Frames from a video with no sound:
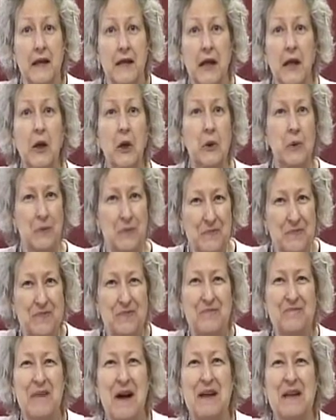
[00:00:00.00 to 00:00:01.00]
Hello,
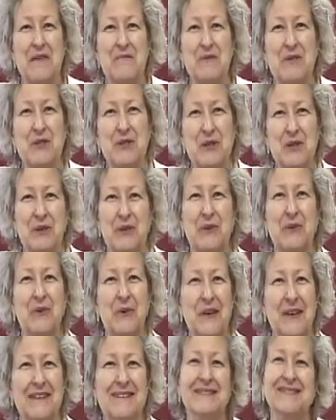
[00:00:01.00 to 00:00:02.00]
my name is Sharon
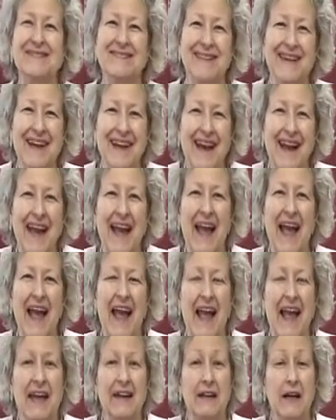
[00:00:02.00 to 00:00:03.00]
Quinn,
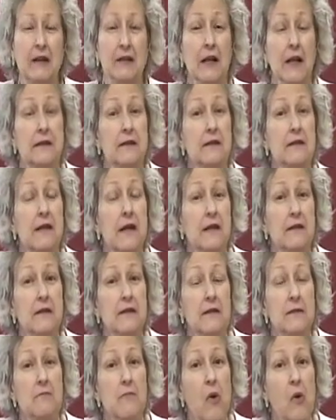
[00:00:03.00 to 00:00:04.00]
and I'd like to take
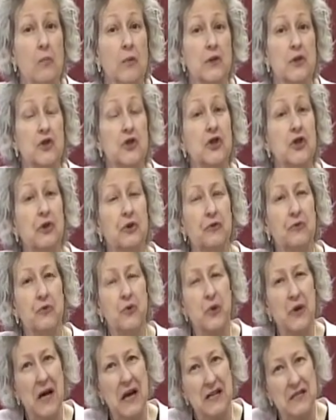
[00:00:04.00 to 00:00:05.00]
this moment to share a few
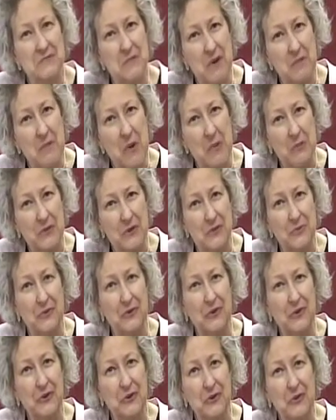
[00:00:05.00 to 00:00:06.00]
cosmic moments
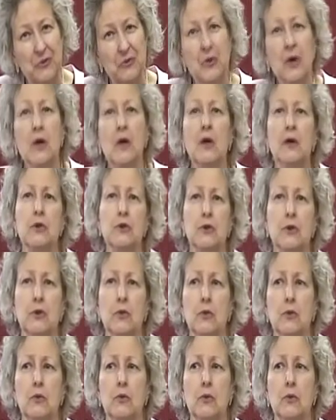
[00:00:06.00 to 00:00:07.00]
with you
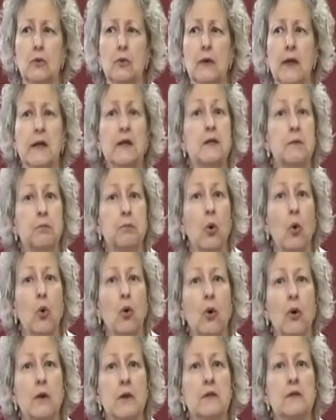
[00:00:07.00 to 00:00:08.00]
to
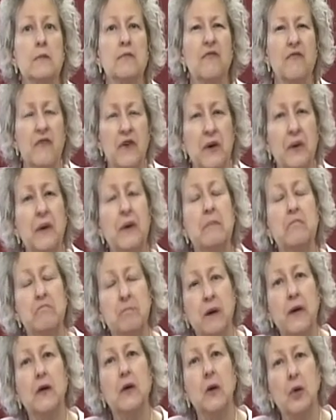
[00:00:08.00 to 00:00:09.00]
explore some very
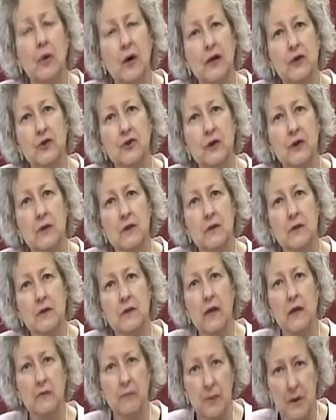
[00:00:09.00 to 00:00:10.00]
big questions
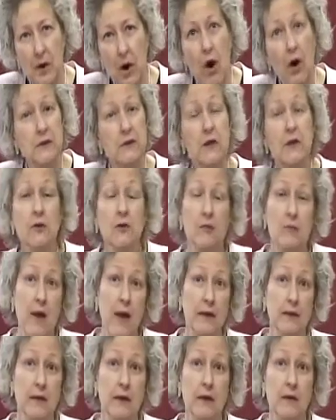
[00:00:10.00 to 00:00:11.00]
that have been haunting
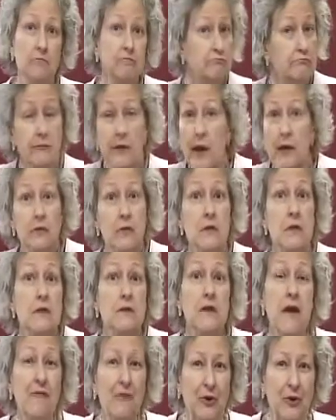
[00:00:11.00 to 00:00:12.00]
humanity ever
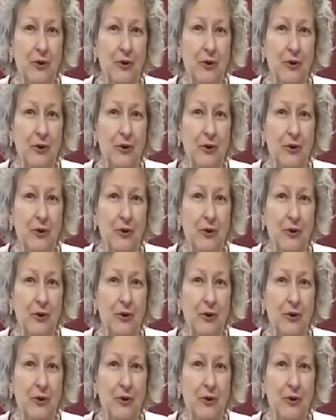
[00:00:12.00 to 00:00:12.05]
since ever.